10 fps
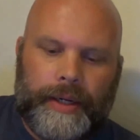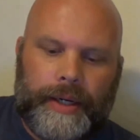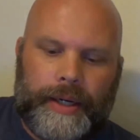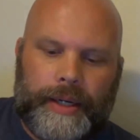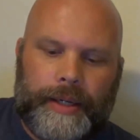
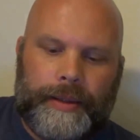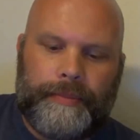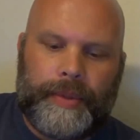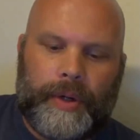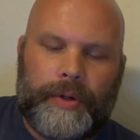
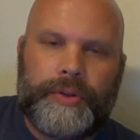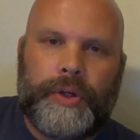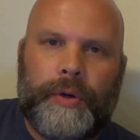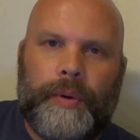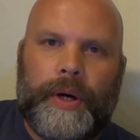
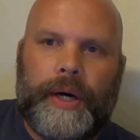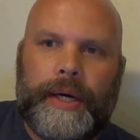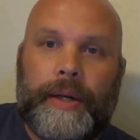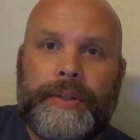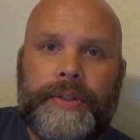Also,
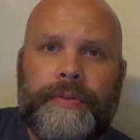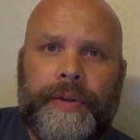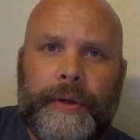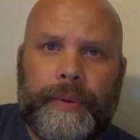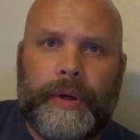it also has a
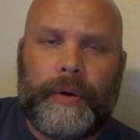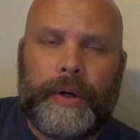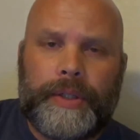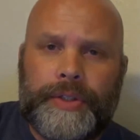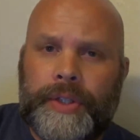video
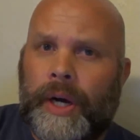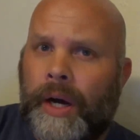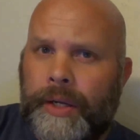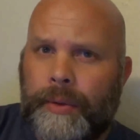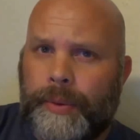or just an
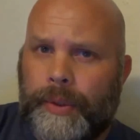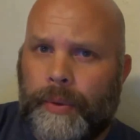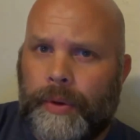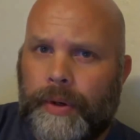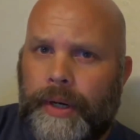audio
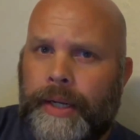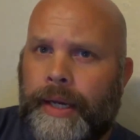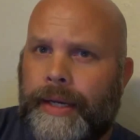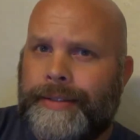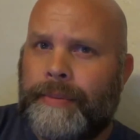recorder,
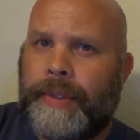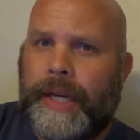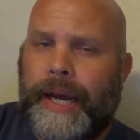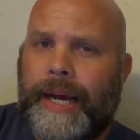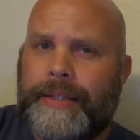and that's something
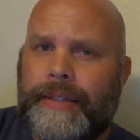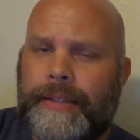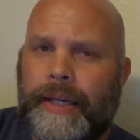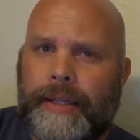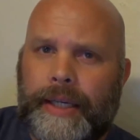I
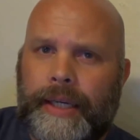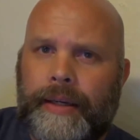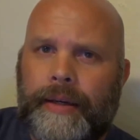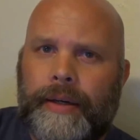accidentally